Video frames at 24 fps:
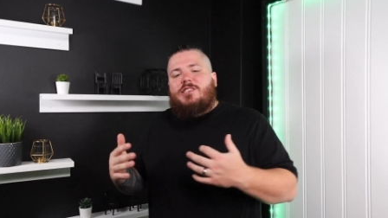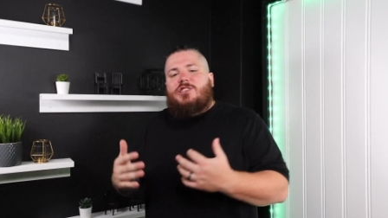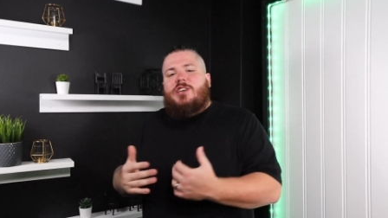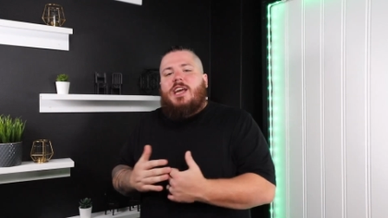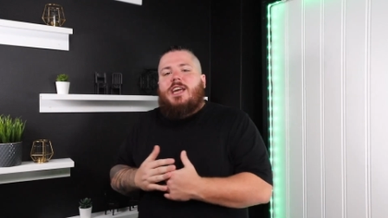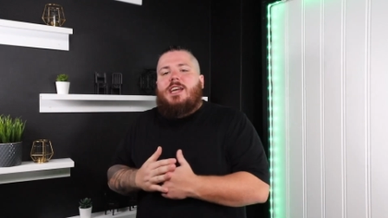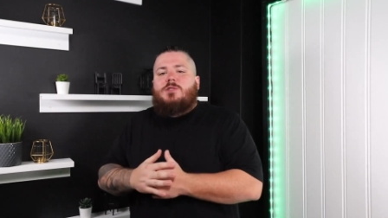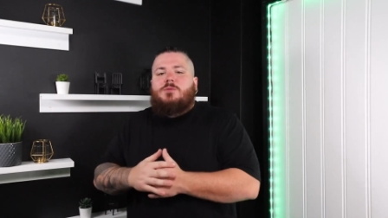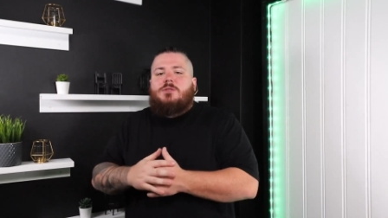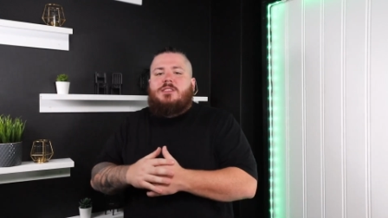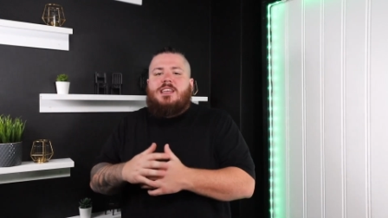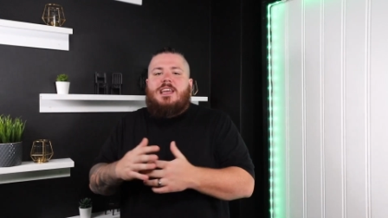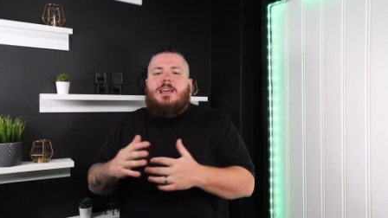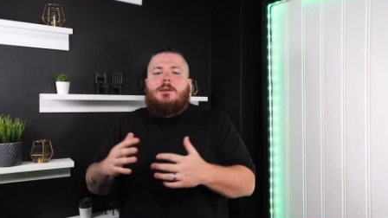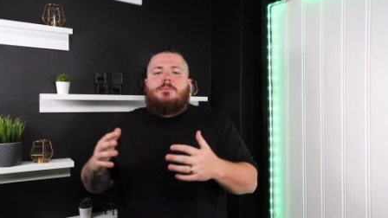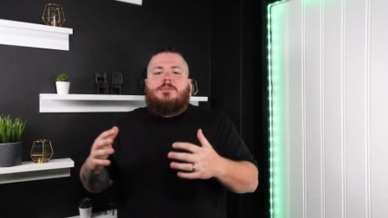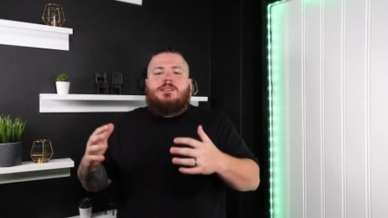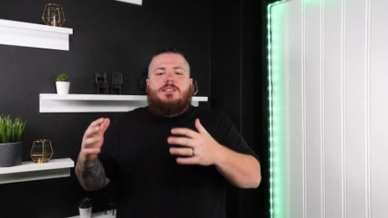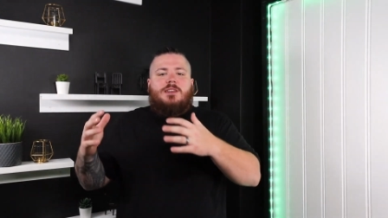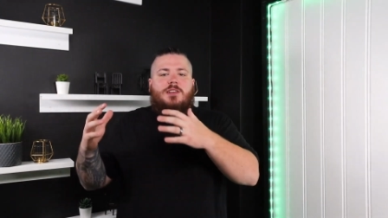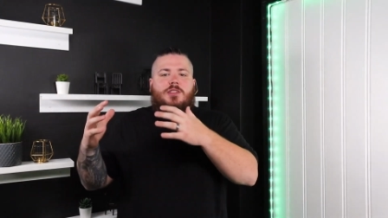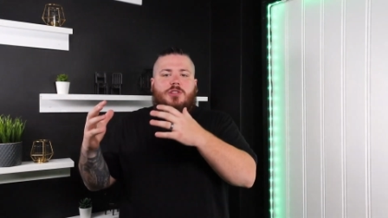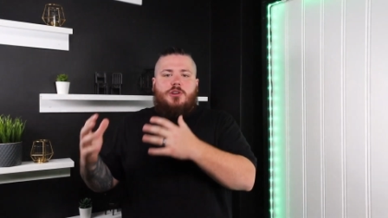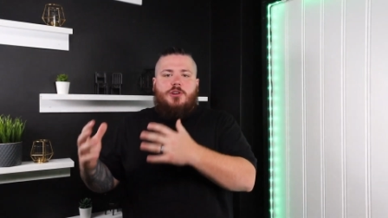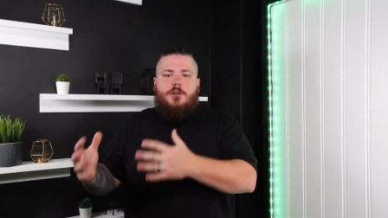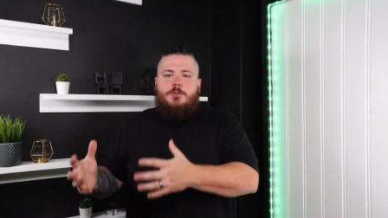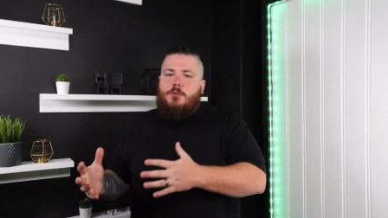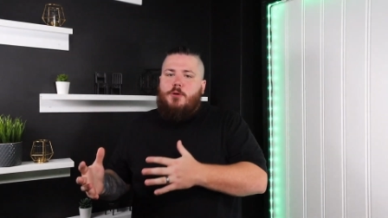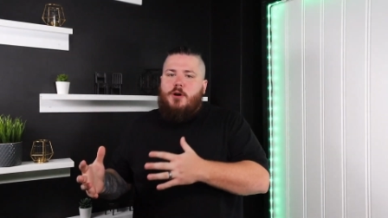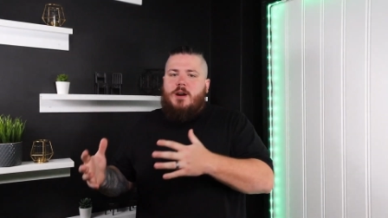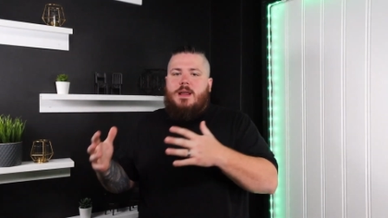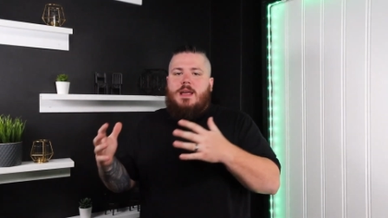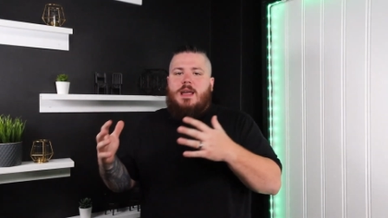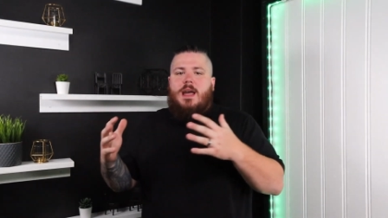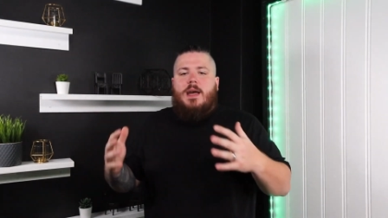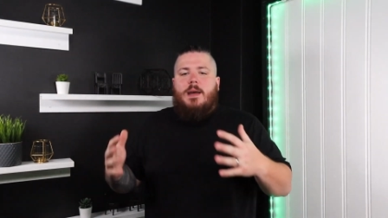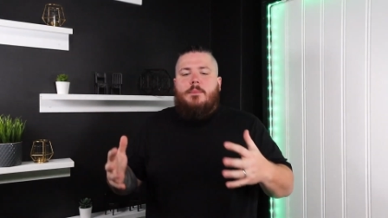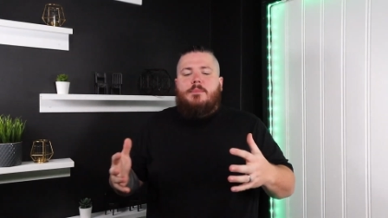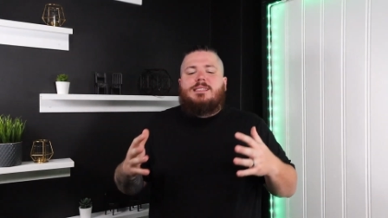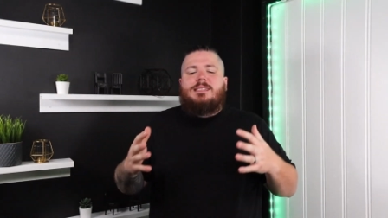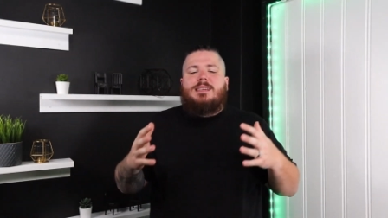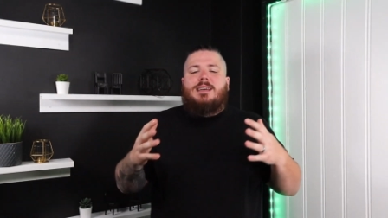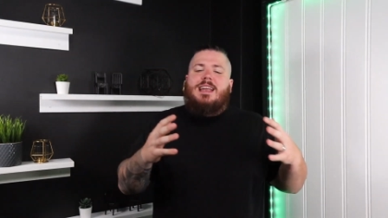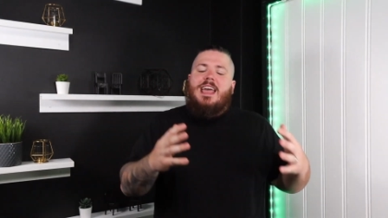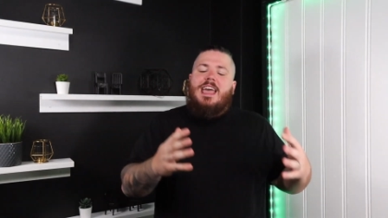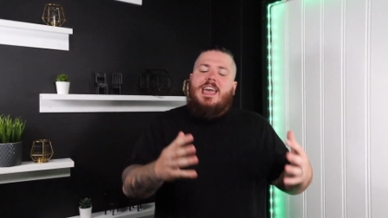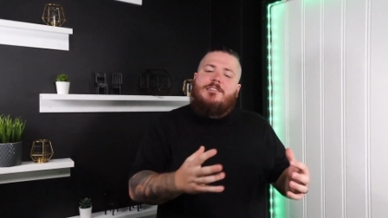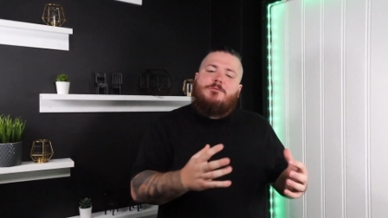changed with the Amazon third party,
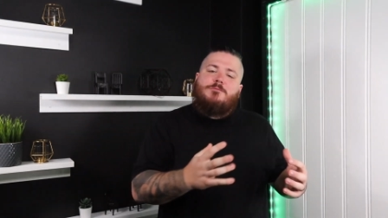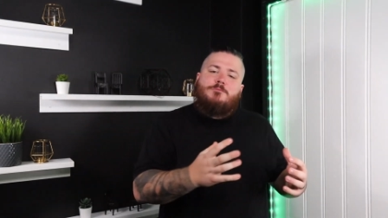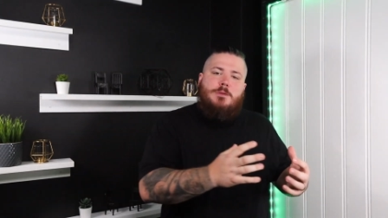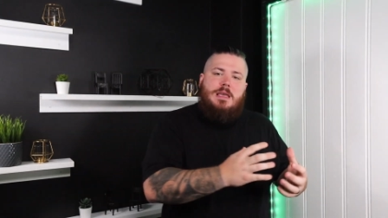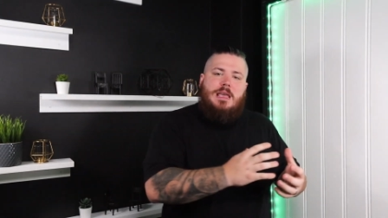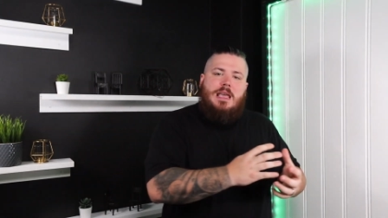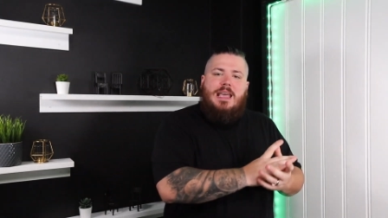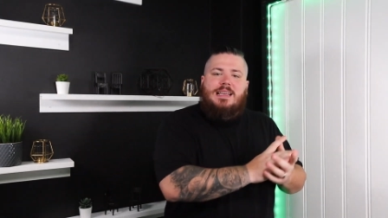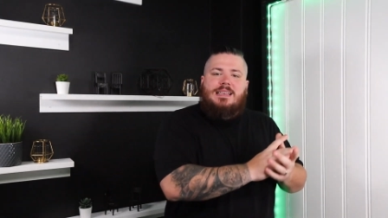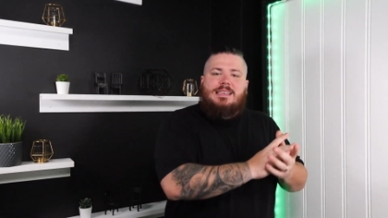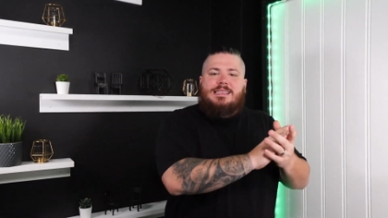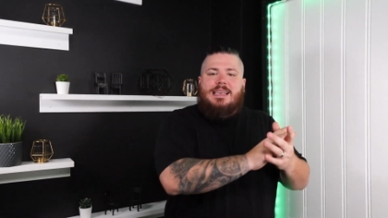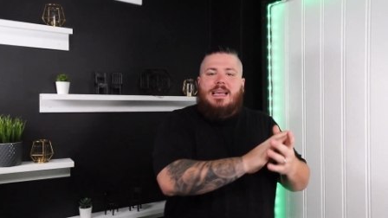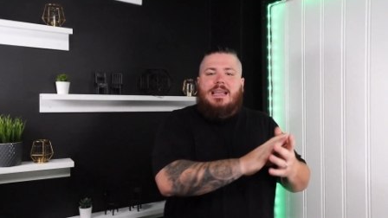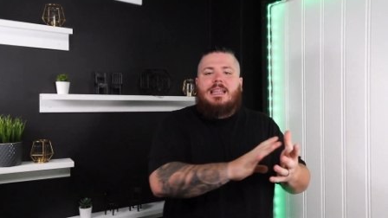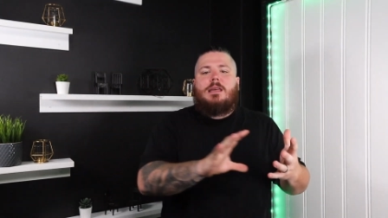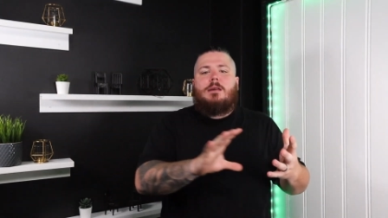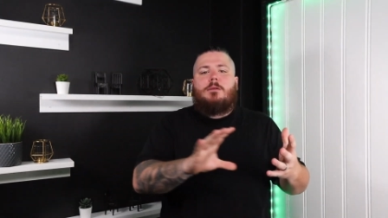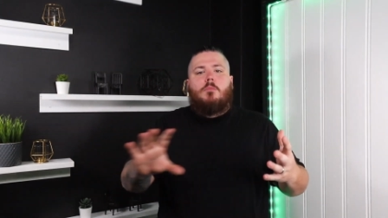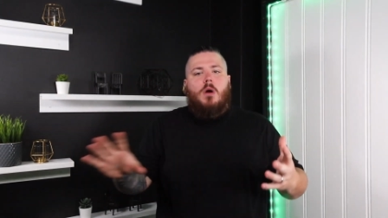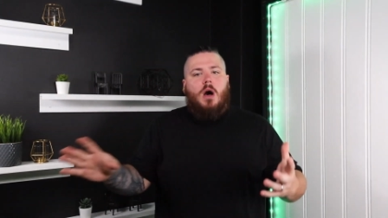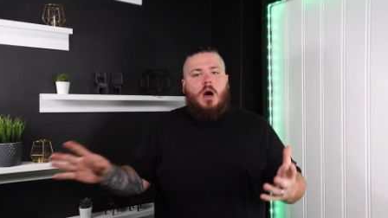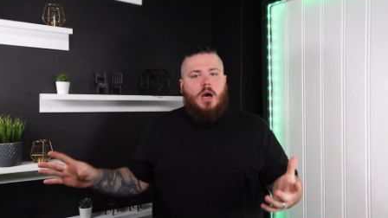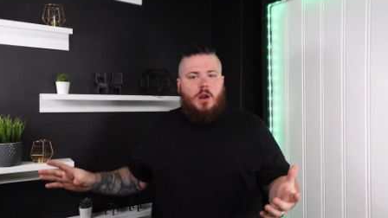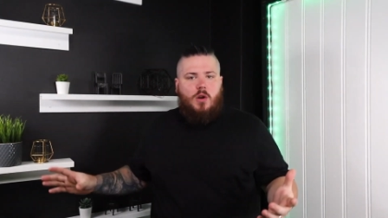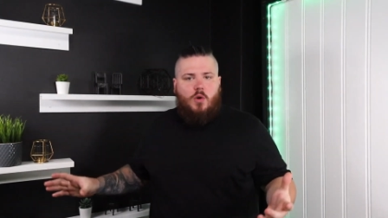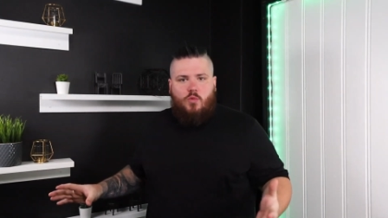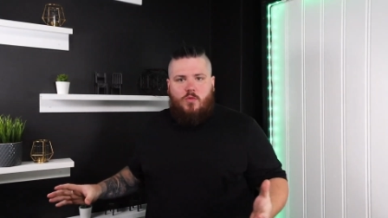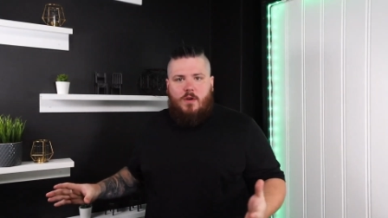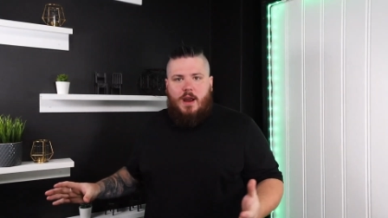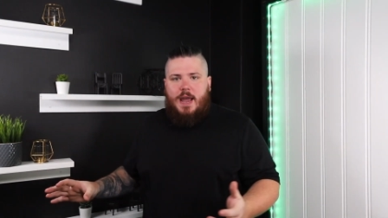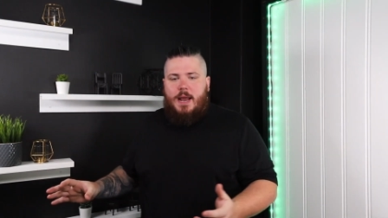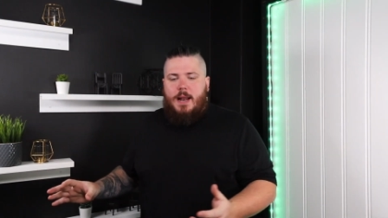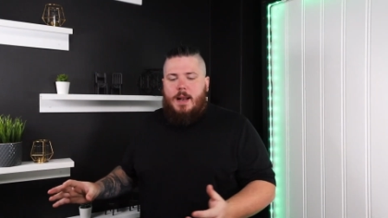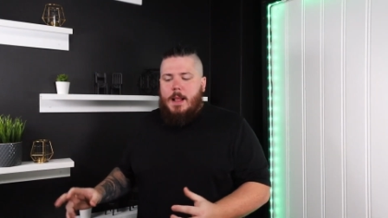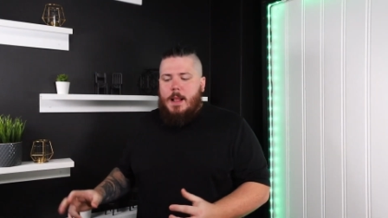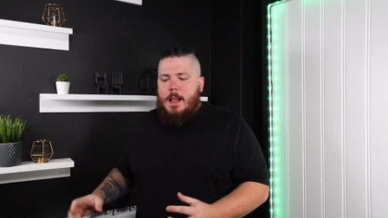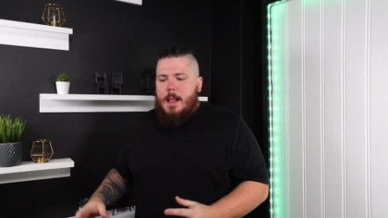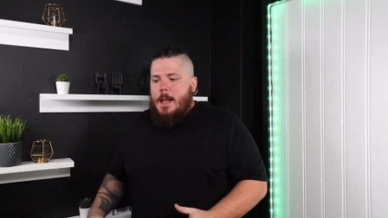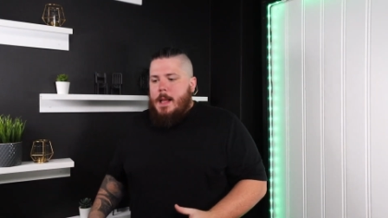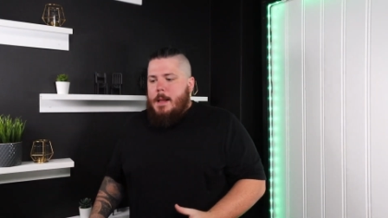Amazon FBA selling model, right?